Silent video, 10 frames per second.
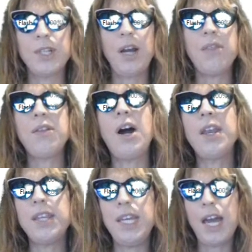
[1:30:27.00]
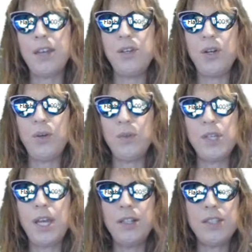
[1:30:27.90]
I thought he had no
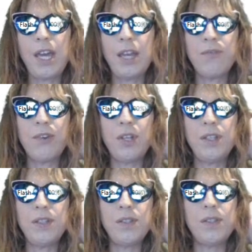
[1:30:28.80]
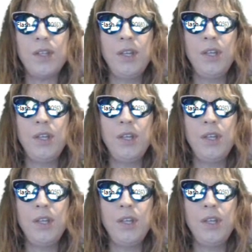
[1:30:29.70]
title tag for his